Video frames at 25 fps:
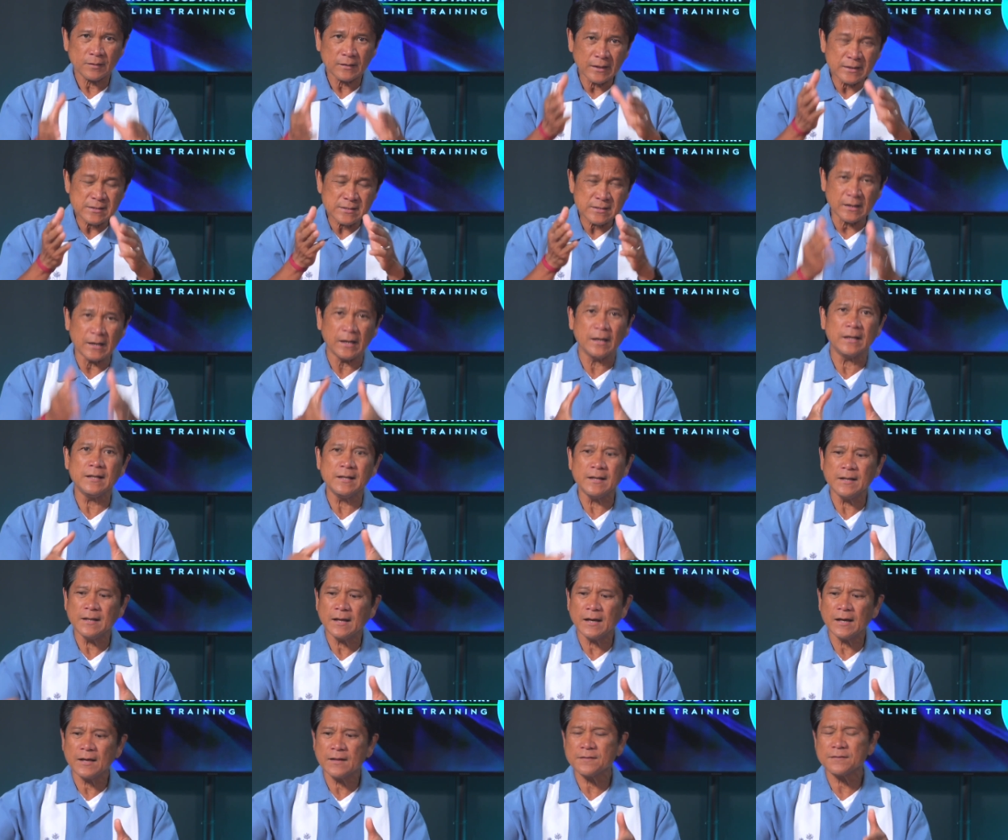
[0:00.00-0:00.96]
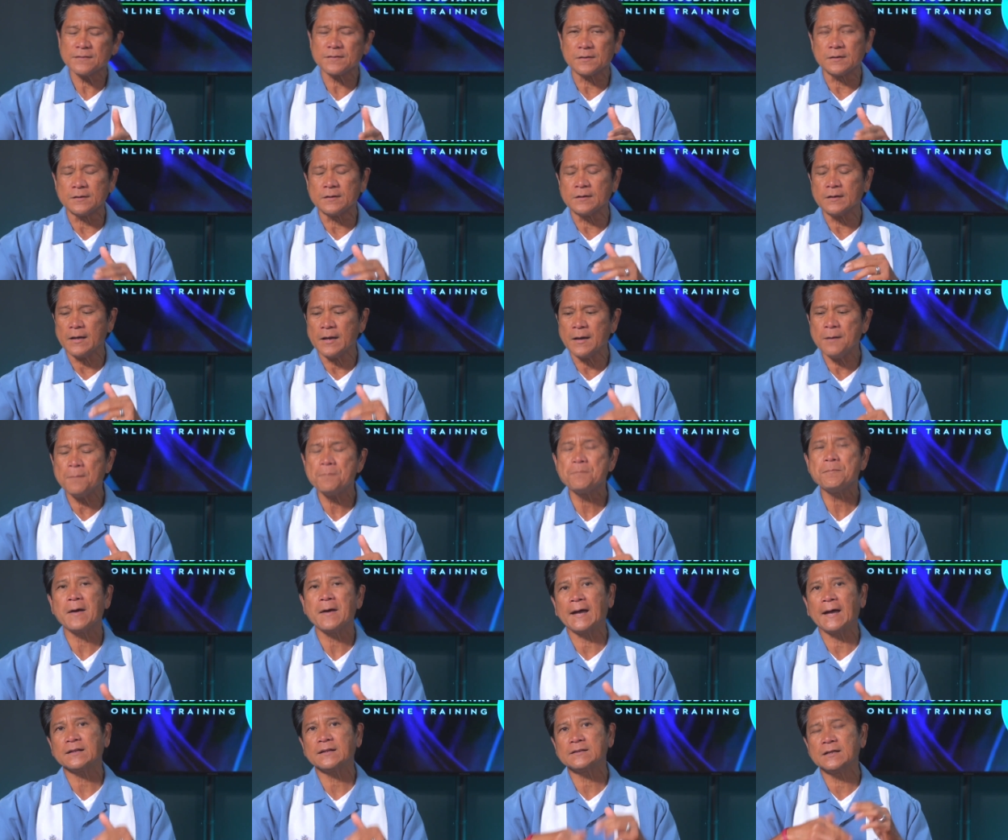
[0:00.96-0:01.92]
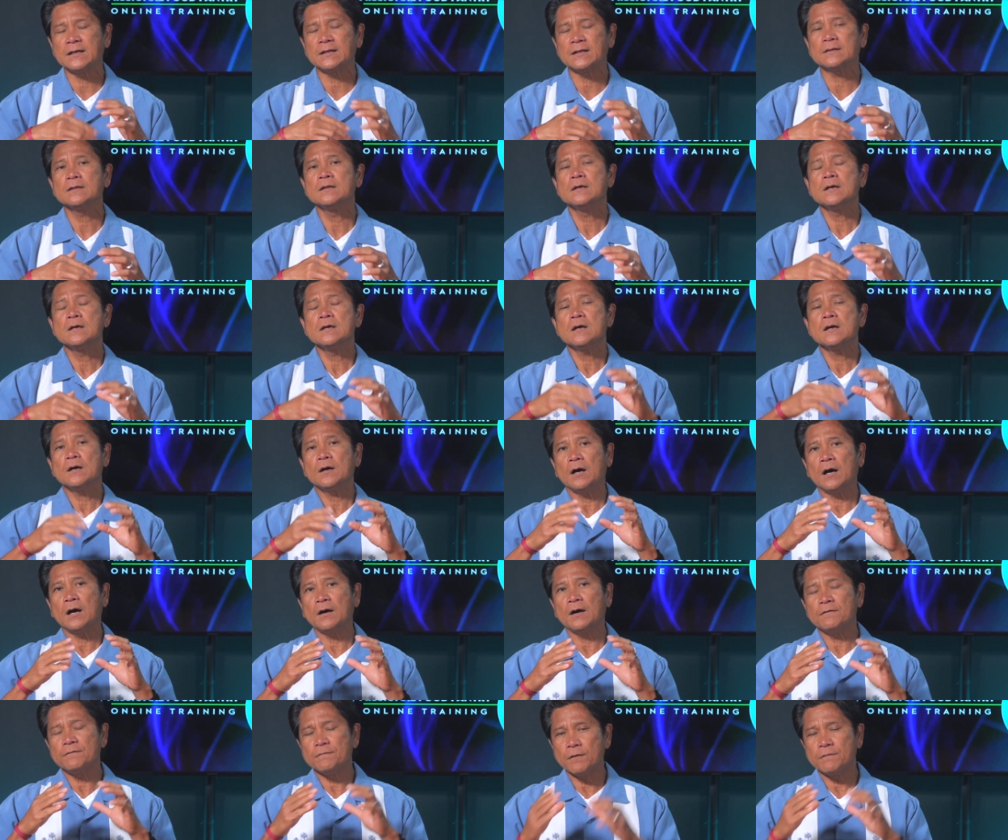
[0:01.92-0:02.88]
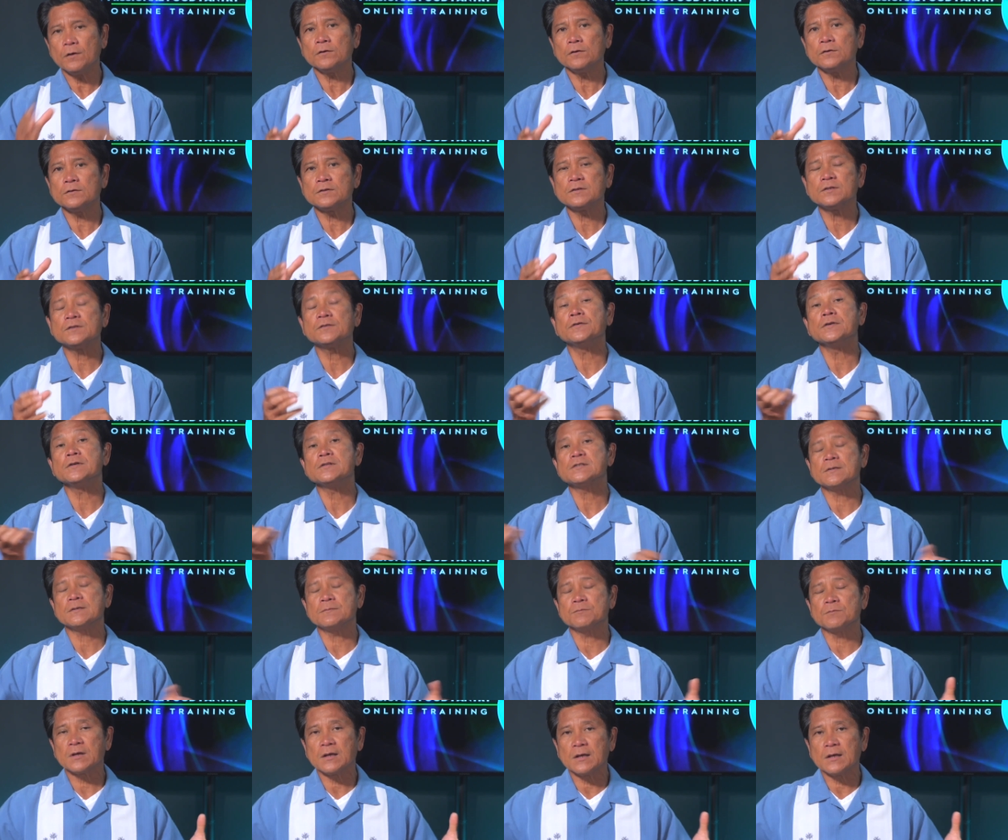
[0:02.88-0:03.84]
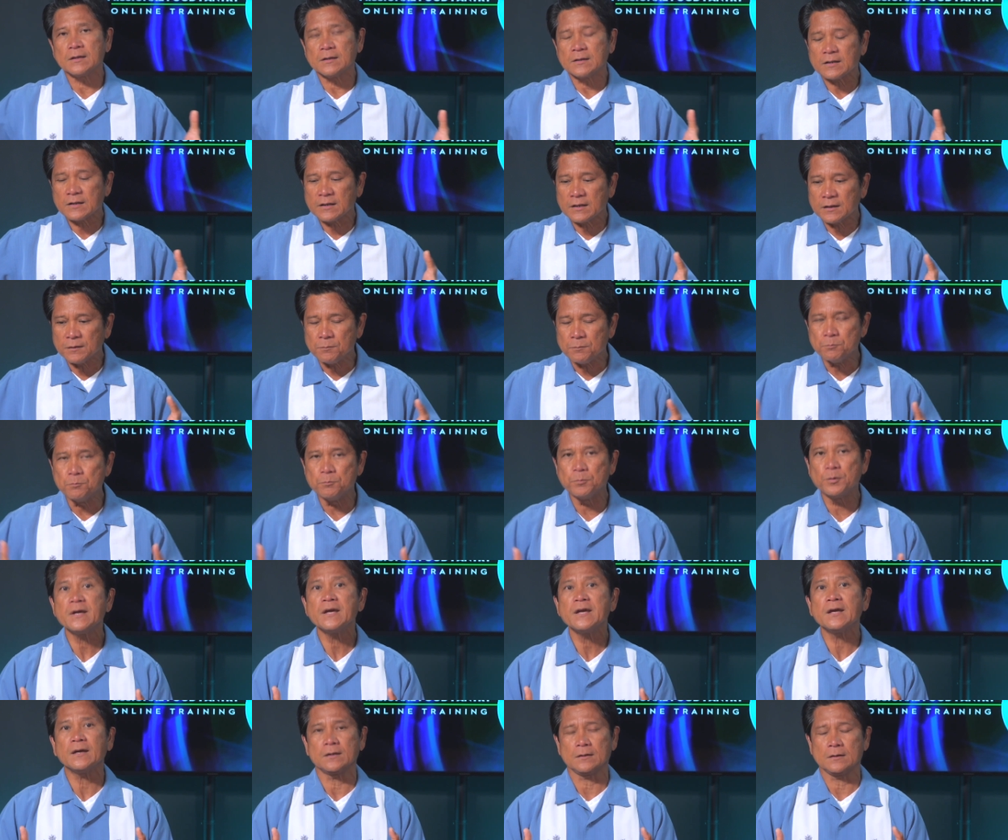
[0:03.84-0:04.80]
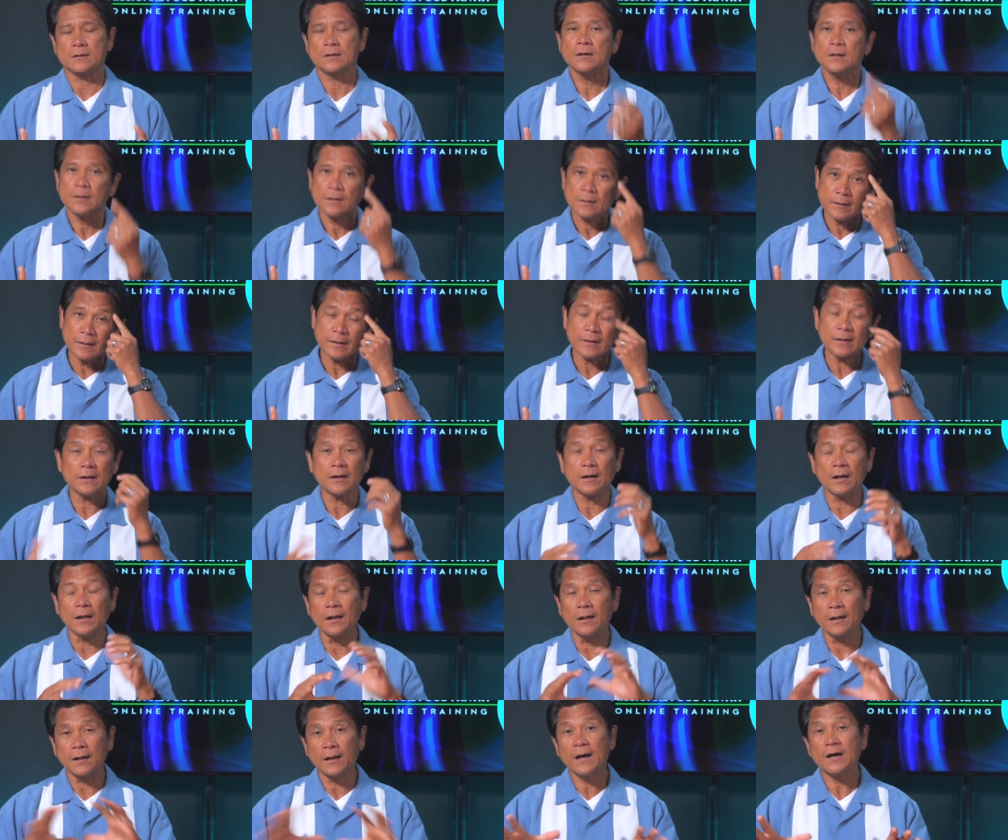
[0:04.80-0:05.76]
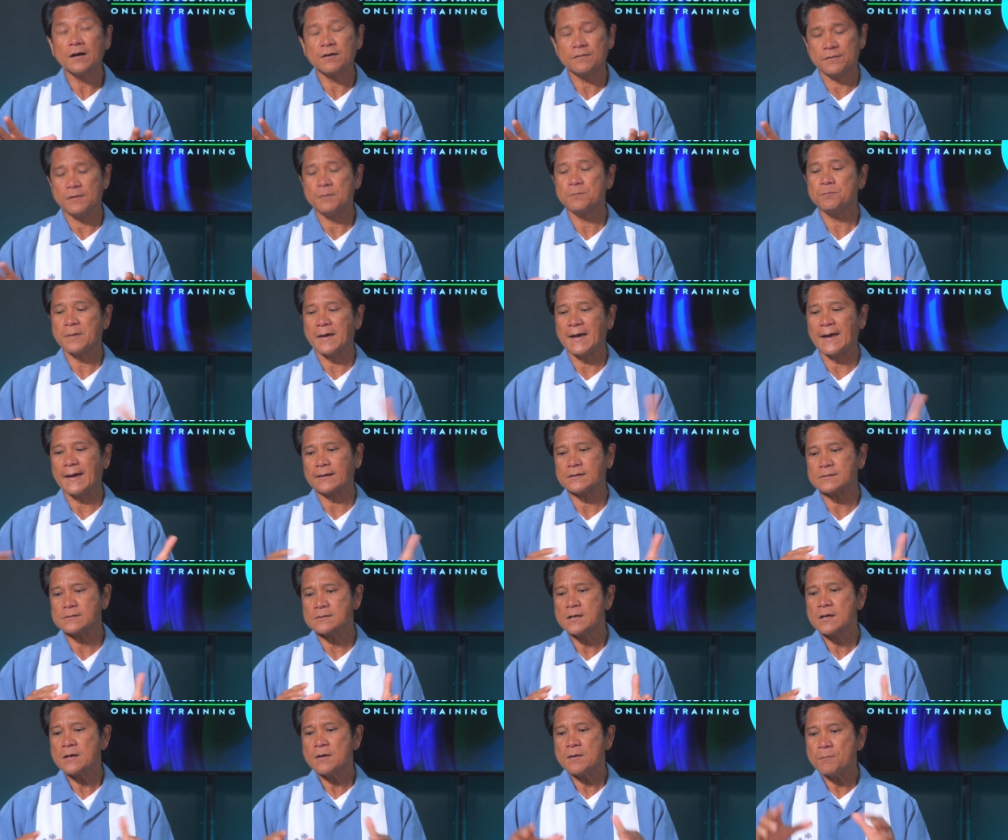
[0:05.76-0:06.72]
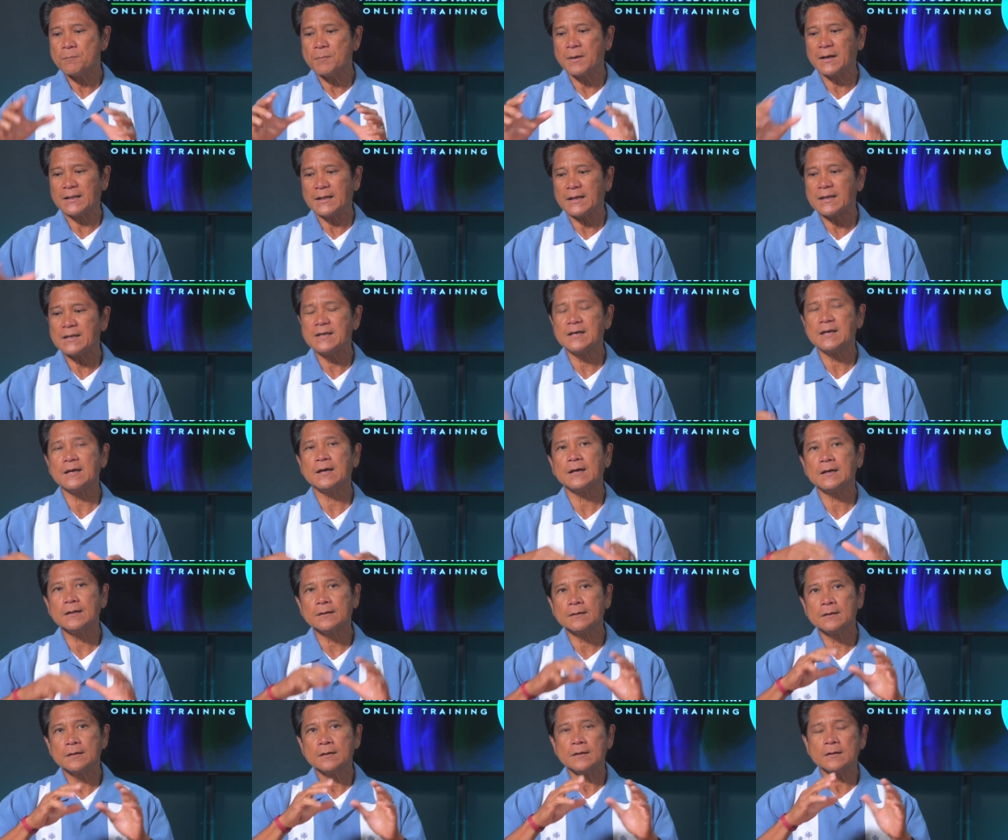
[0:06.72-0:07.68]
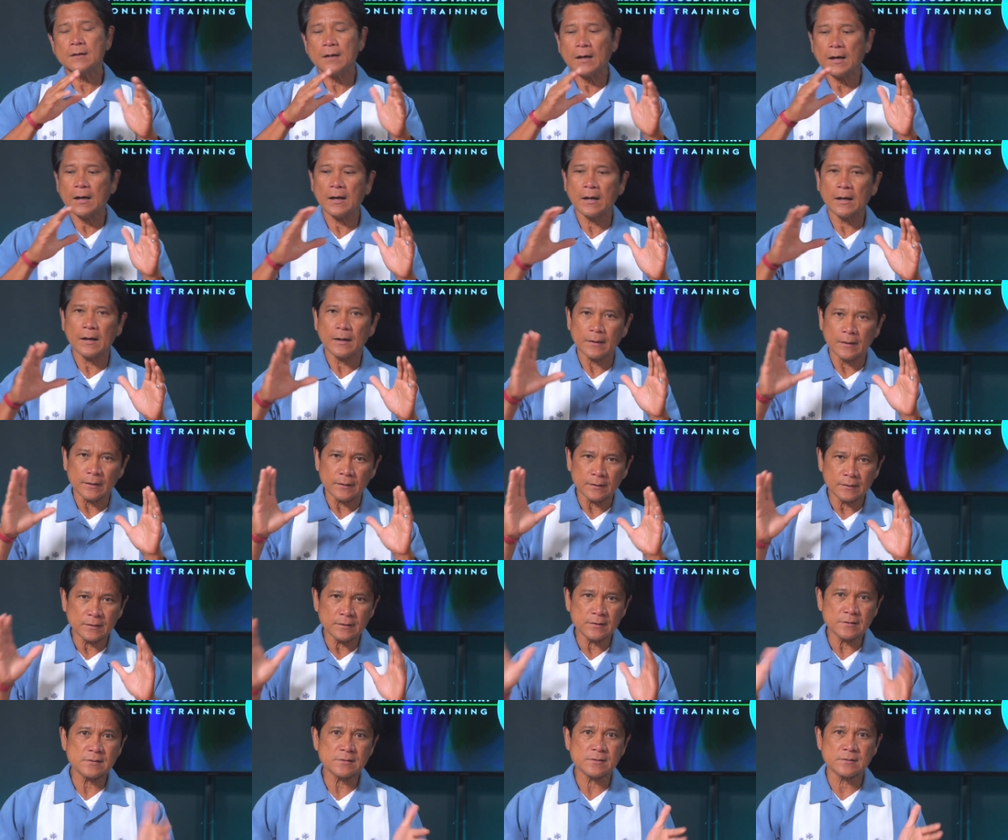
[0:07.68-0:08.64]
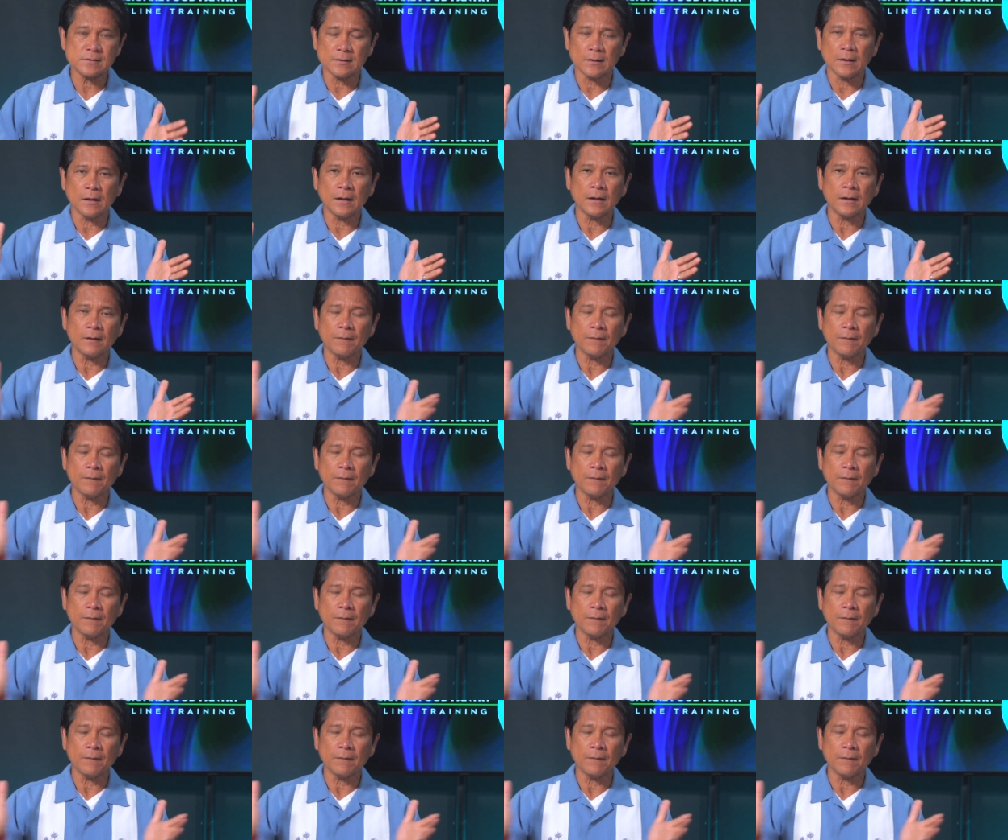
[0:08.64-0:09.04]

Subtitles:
That's another impact that volunteerism can bring. There are a lot of impacts, but again, in this